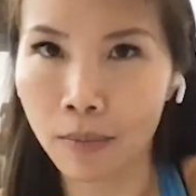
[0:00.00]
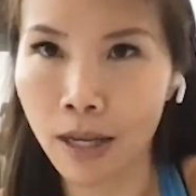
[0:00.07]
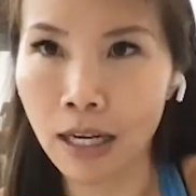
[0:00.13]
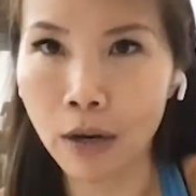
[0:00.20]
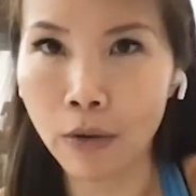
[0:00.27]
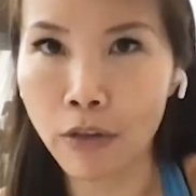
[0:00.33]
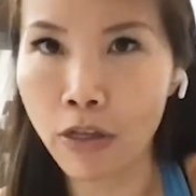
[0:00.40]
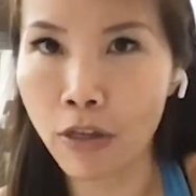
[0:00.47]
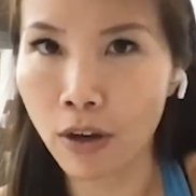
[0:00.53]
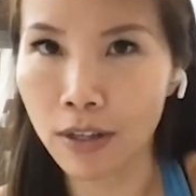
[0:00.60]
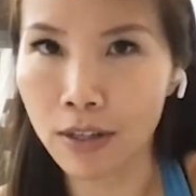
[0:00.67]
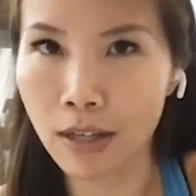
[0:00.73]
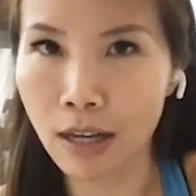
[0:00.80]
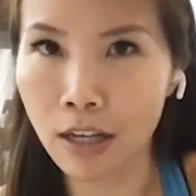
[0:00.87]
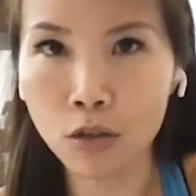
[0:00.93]
and our
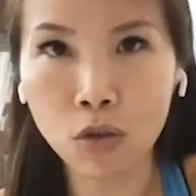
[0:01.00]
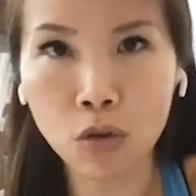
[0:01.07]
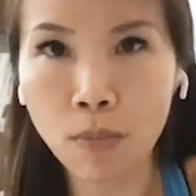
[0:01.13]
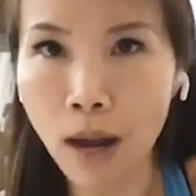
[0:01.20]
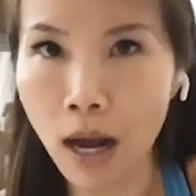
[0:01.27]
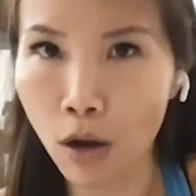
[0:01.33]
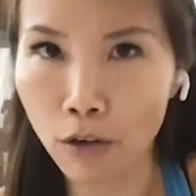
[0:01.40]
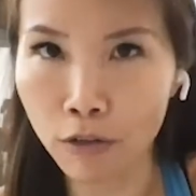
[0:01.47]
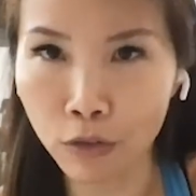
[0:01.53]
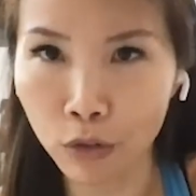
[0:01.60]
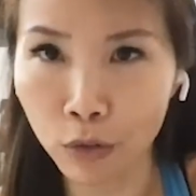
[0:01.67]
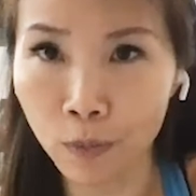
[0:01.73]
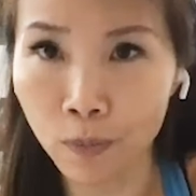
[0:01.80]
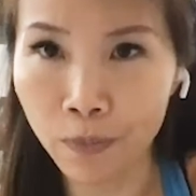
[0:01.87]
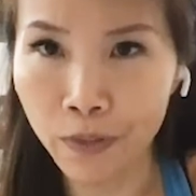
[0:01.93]
thoughts are so
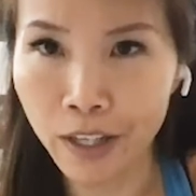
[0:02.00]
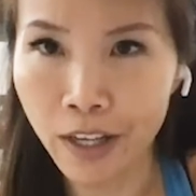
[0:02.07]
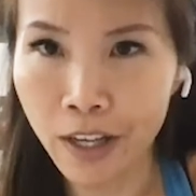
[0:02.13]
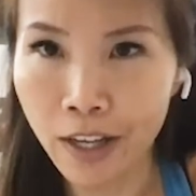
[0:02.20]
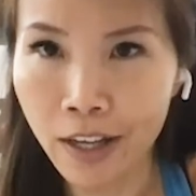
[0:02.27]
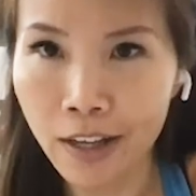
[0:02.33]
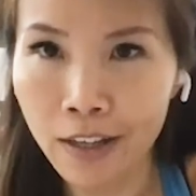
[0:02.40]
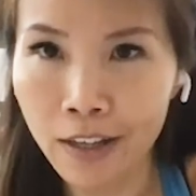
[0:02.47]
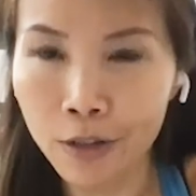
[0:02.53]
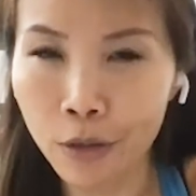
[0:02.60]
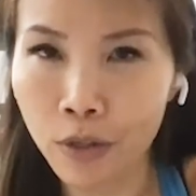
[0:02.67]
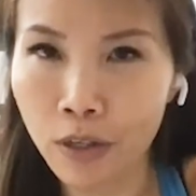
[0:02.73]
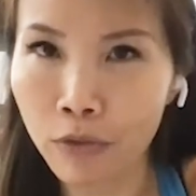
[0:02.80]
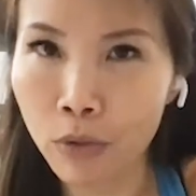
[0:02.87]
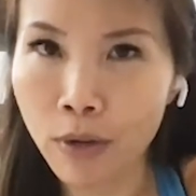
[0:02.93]
powerful.
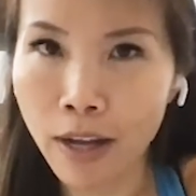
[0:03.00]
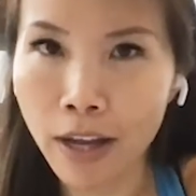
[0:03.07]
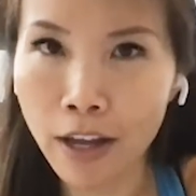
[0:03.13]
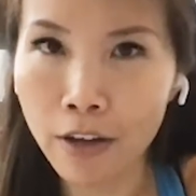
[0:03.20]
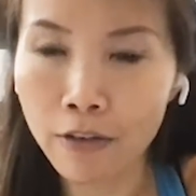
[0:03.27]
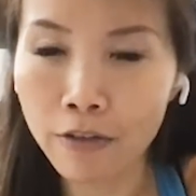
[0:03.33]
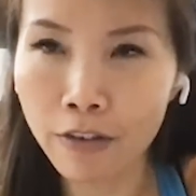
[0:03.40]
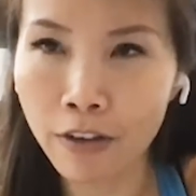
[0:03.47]
So if you have